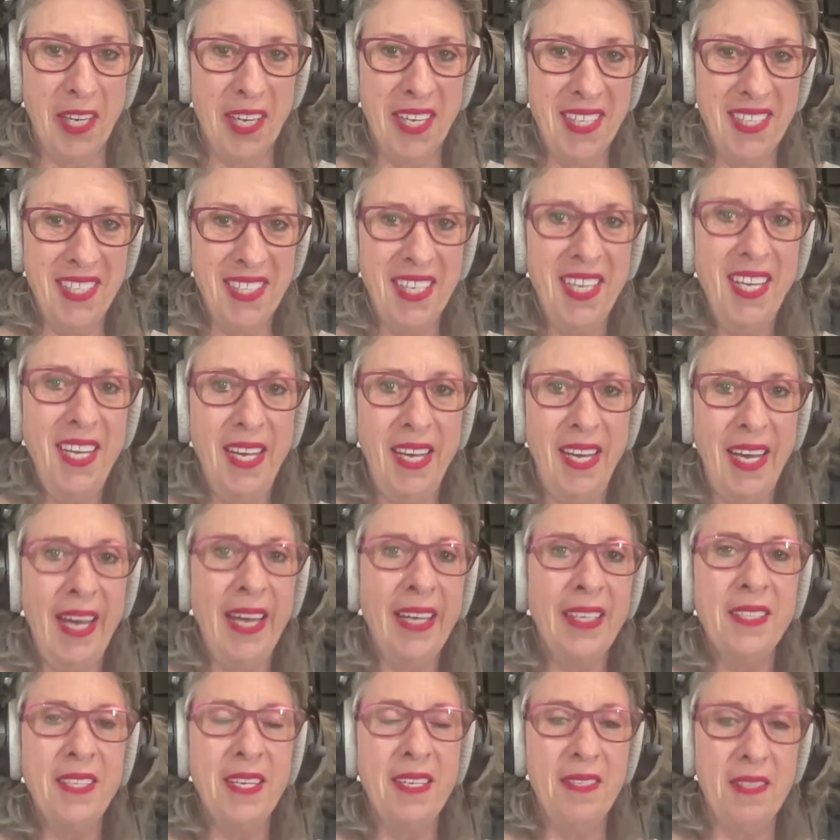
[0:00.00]
right?
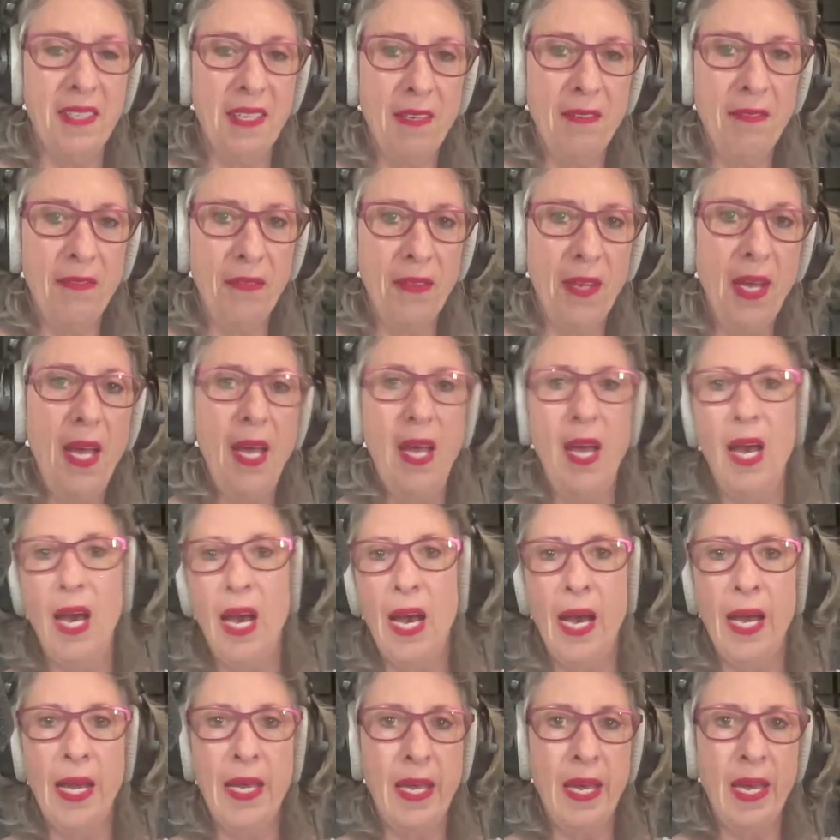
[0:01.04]
Act yeah. as if
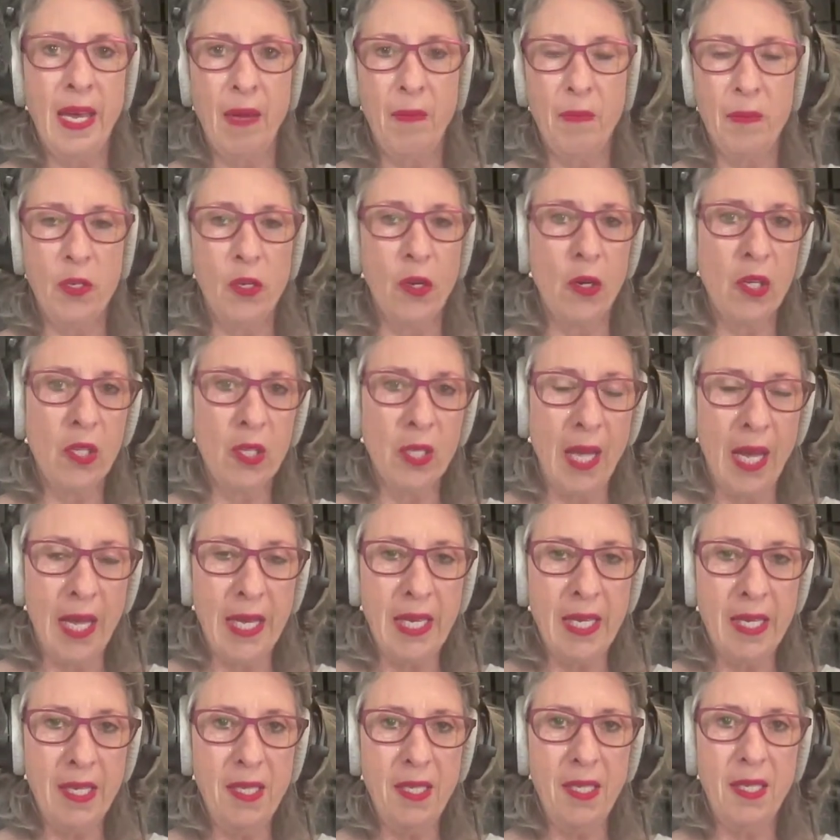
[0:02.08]
I am your
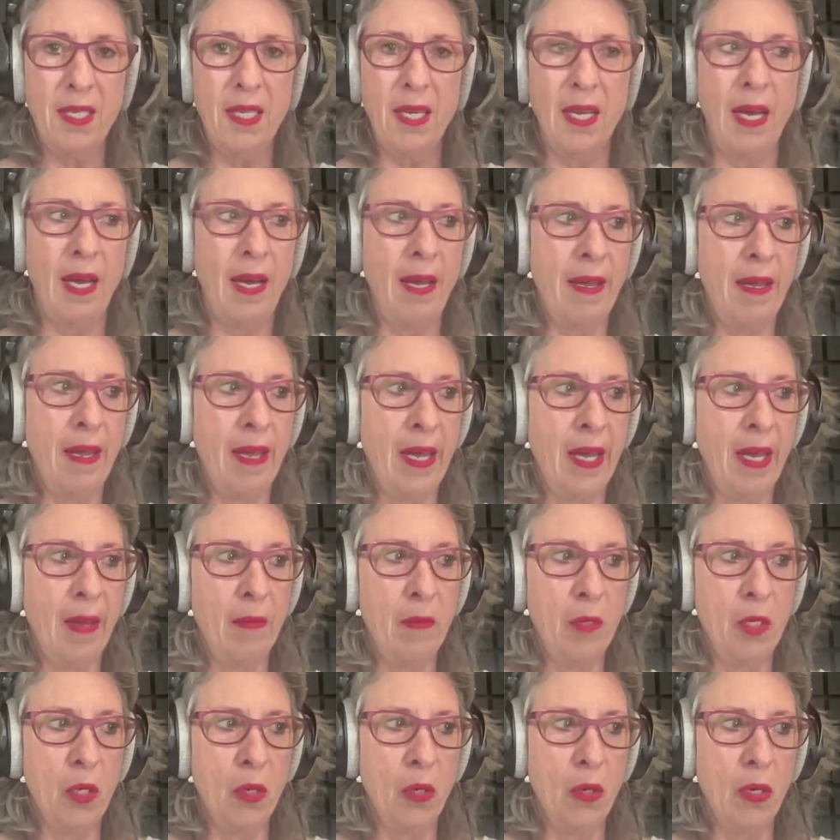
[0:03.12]
client, I
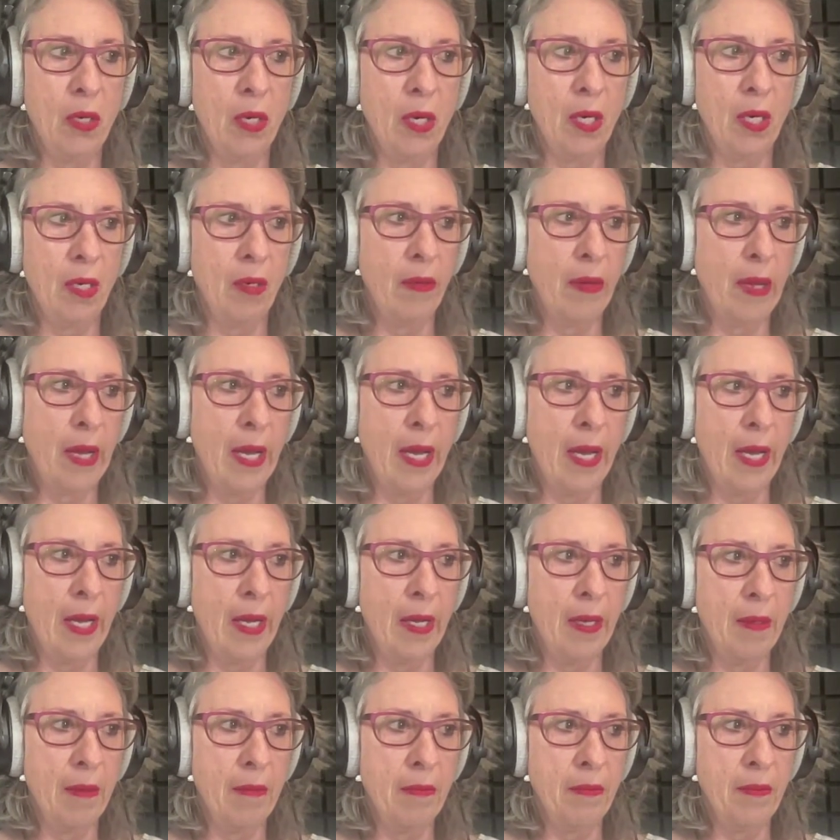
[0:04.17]
am your,
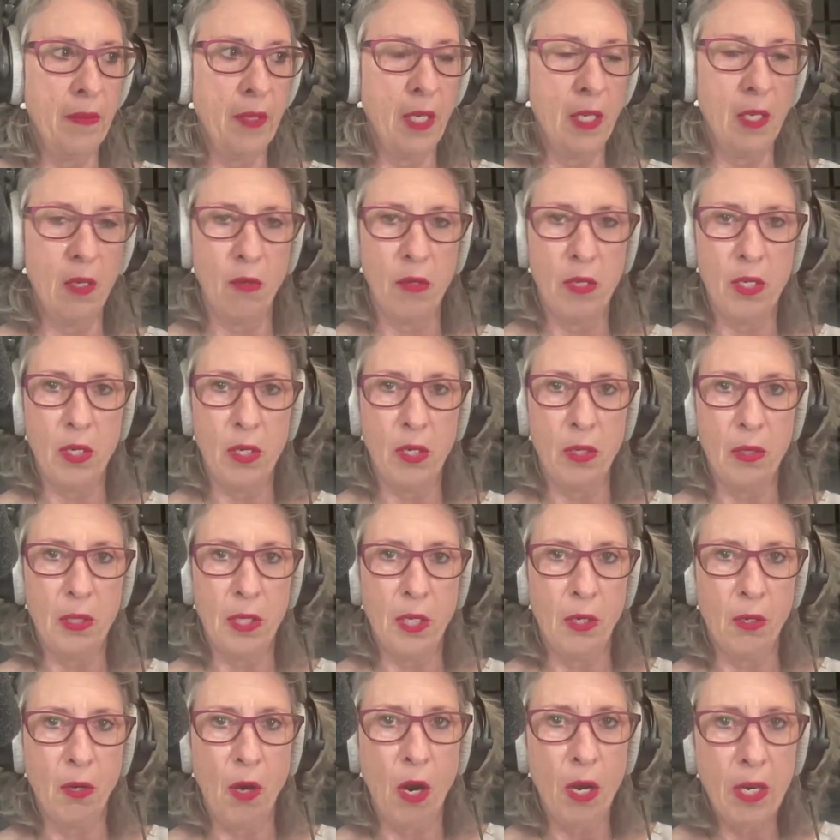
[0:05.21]
uh, you know, your,
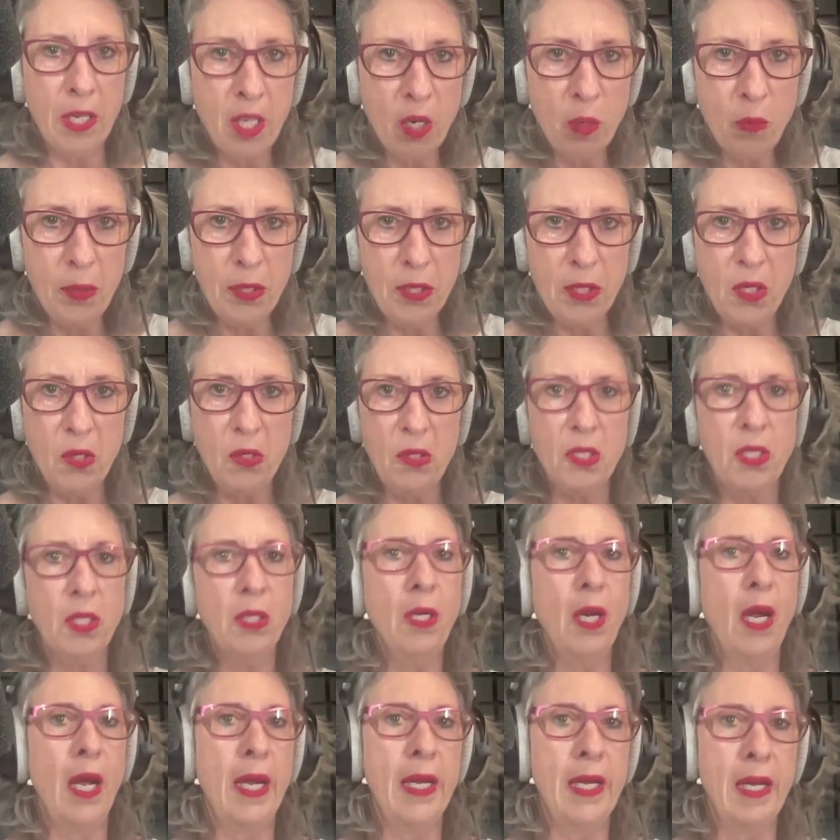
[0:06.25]
your audio
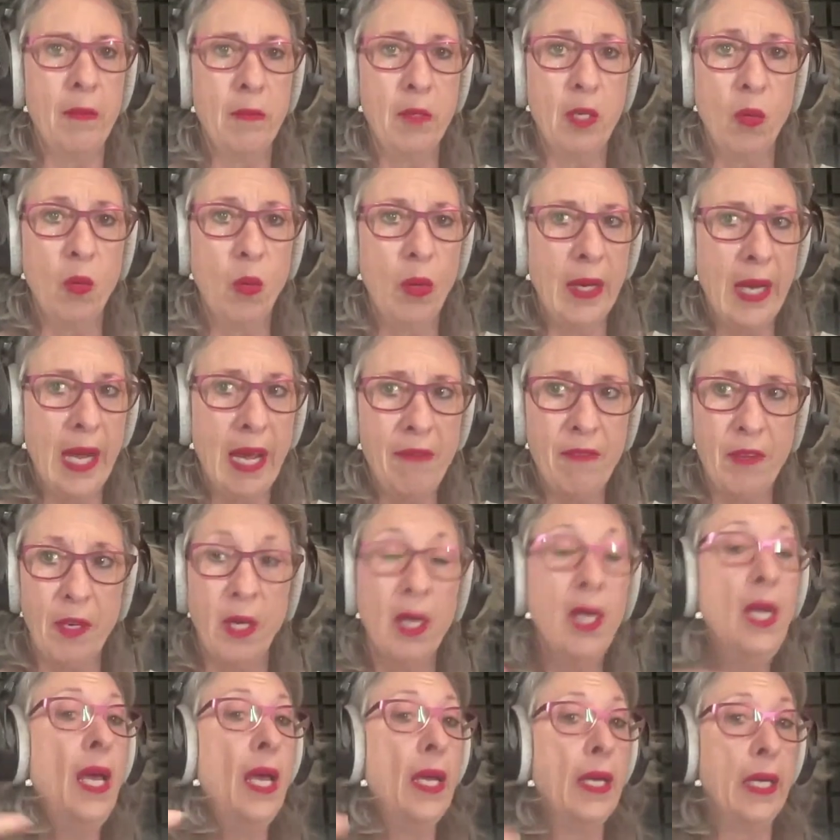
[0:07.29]
producer, I am your whatever.
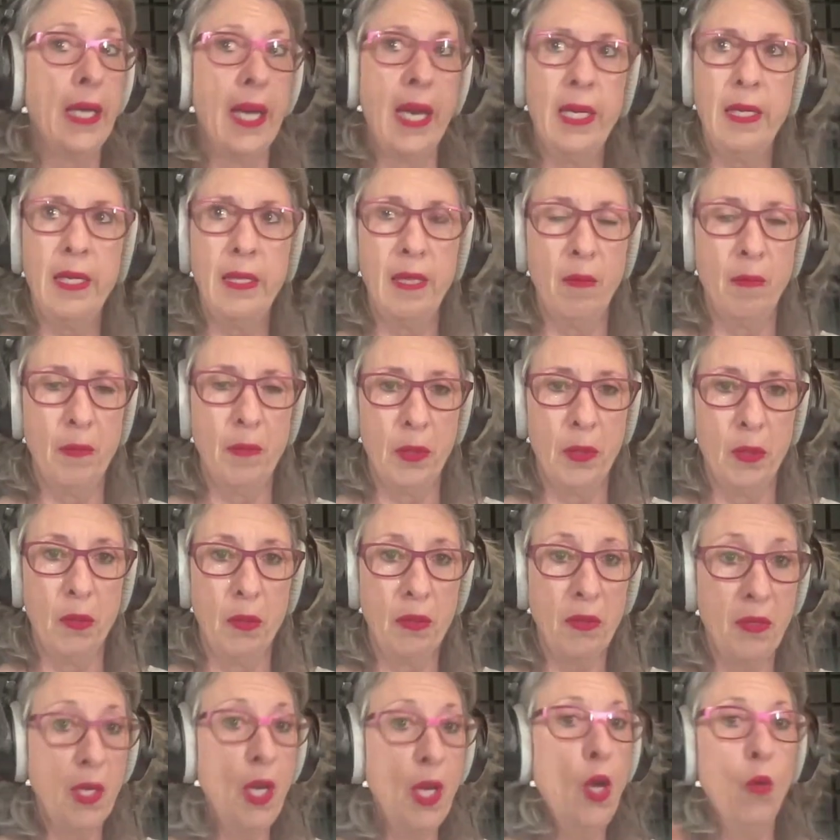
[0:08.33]
Get in the
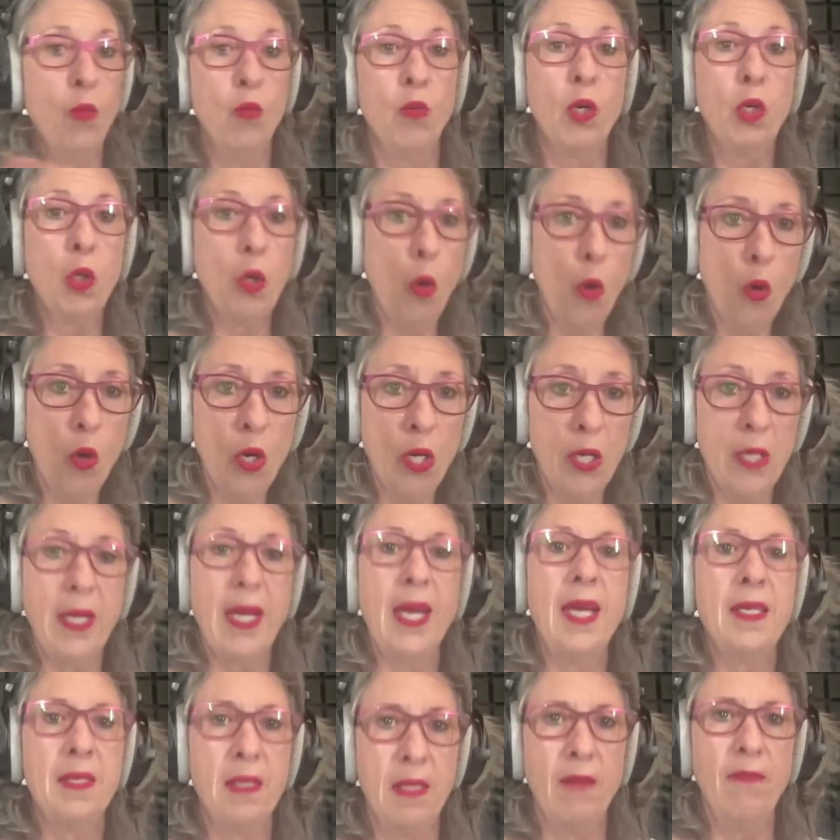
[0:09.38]
booth, record
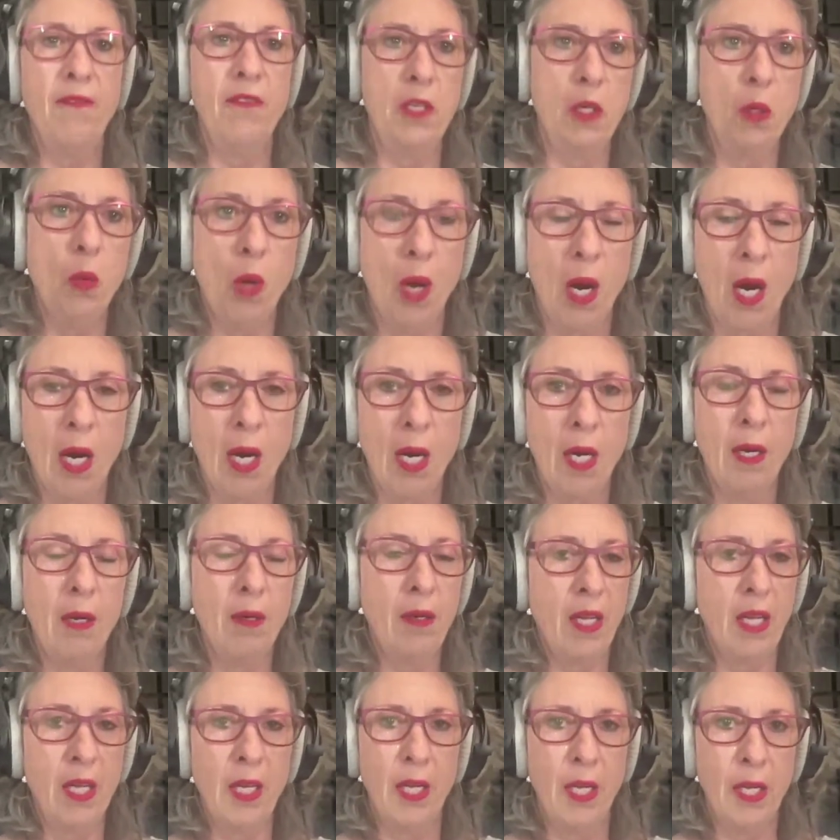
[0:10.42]
as if you are,
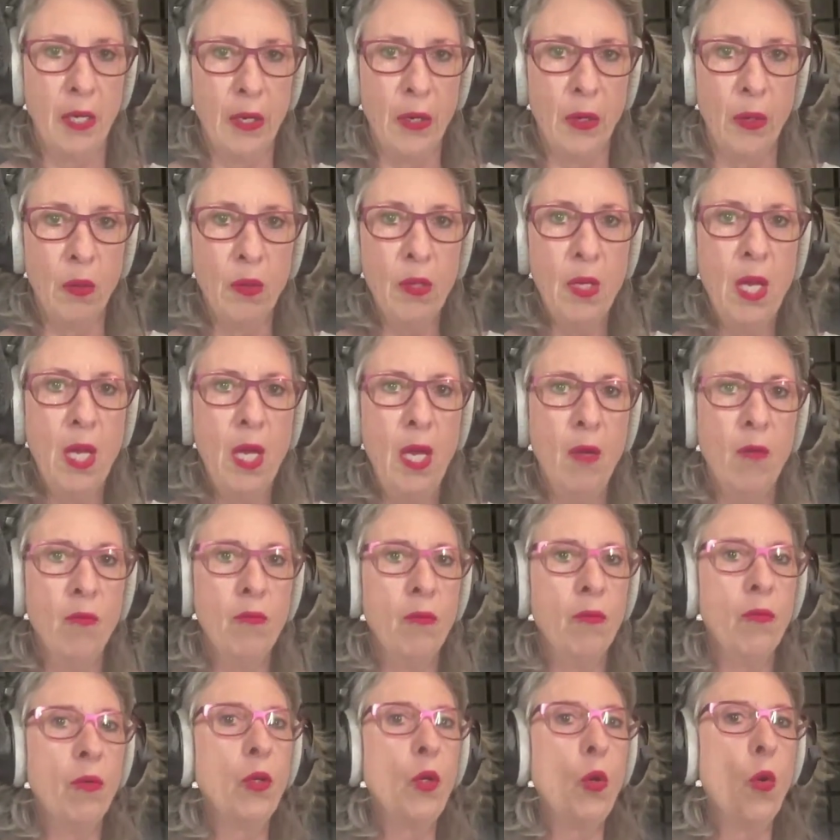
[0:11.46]
you know,
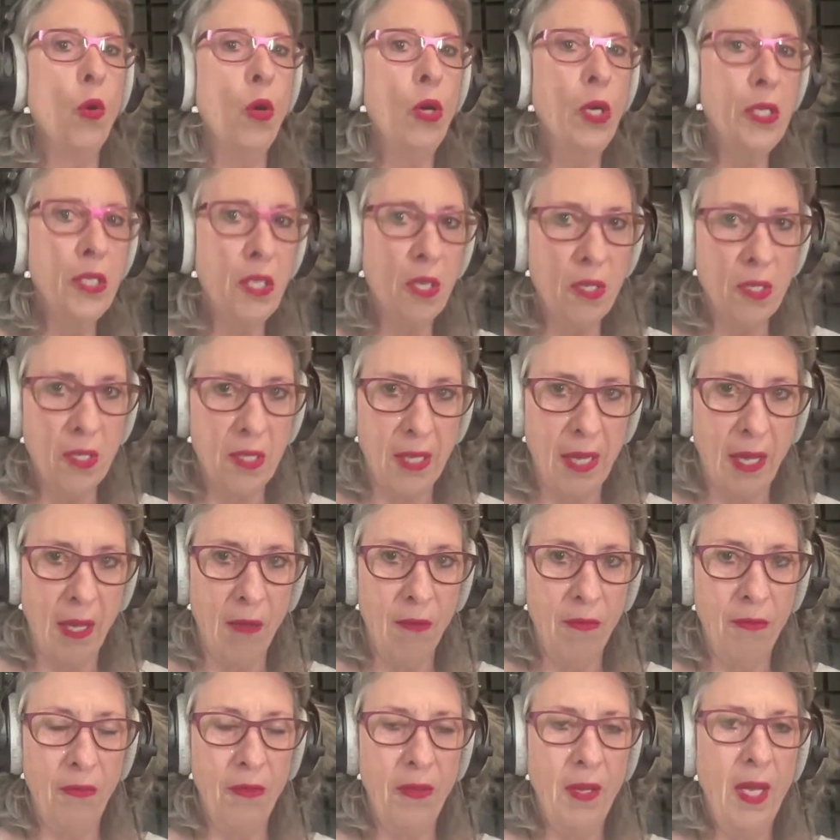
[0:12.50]
record
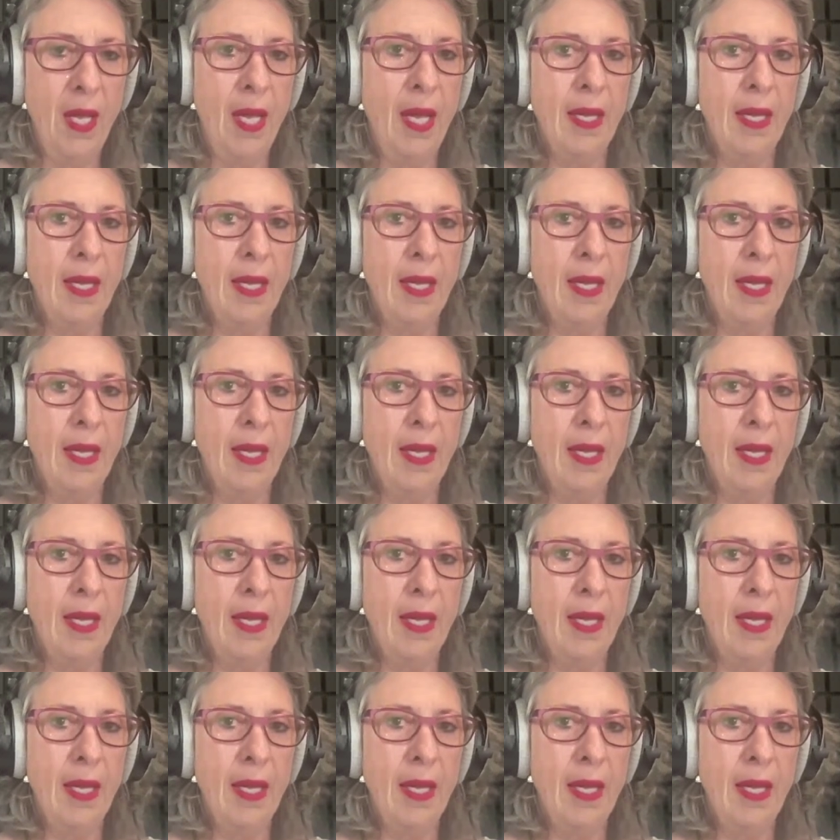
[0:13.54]
yourself.